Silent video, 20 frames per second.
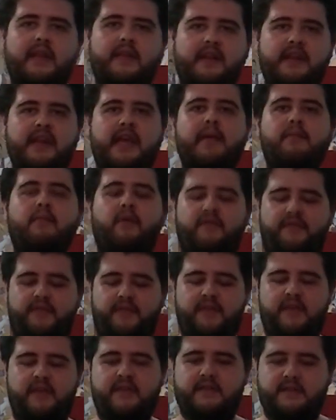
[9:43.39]
the name of
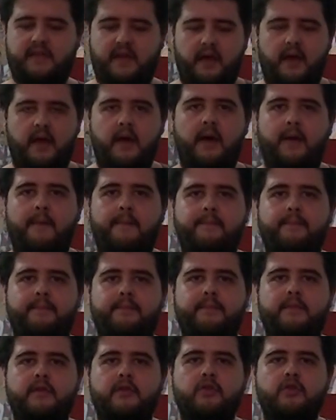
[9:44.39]
this
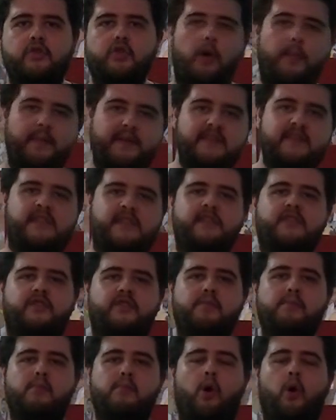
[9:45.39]
shopping
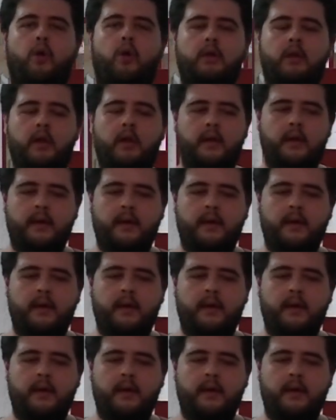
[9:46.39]
center mall